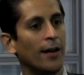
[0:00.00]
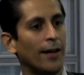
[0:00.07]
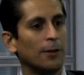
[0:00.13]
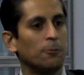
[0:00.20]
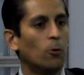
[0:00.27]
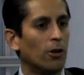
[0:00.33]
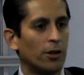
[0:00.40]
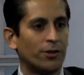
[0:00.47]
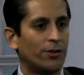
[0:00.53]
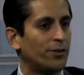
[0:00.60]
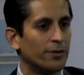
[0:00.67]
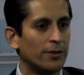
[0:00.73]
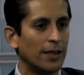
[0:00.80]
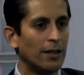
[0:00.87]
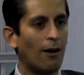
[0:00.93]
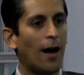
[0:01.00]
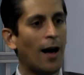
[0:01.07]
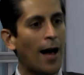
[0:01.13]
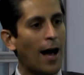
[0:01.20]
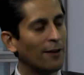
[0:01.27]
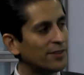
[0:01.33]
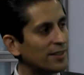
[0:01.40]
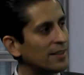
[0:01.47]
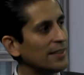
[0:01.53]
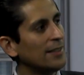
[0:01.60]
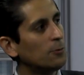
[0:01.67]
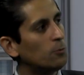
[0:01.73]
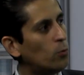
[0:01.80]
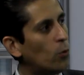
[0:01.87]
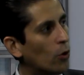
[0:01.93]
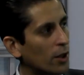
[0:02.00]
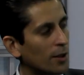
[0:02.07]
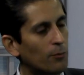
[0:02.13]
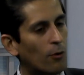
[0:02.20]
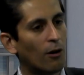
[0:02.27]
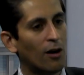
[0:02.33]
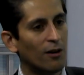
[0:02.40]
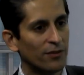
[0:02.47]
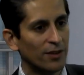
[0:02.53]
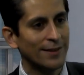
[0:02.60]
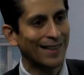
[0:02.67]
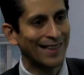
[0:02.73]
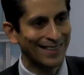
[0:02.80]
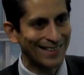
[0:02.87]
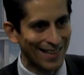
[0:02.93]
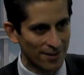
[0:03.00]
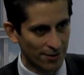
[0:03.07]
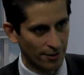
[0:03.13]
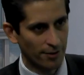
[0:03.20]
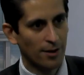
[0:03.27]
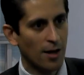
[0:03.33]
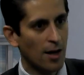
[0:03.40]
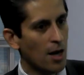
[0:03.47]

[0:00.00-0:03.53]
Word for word: It works. You know, I, have seen it work more often than it doesn't.